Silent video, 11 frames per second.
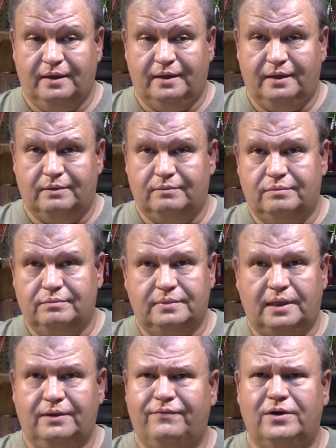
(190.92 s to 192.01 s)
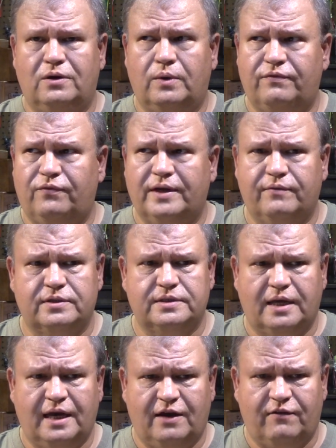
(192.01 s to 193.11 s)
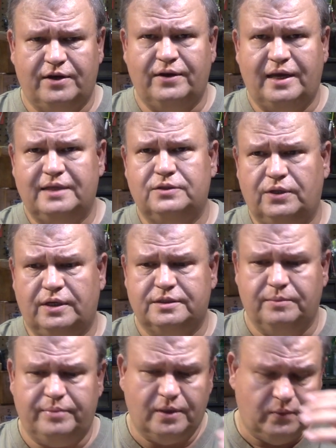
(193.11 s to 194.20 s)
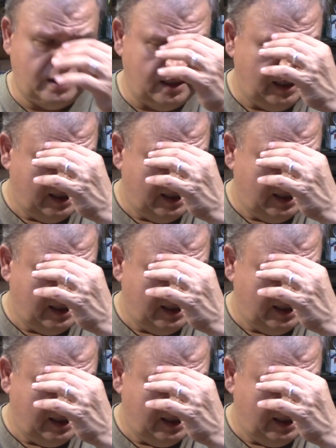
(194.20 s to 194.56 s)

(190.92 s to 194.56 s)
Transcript: you know, I don't even know what flavors they have. I know hazelnut's a big one,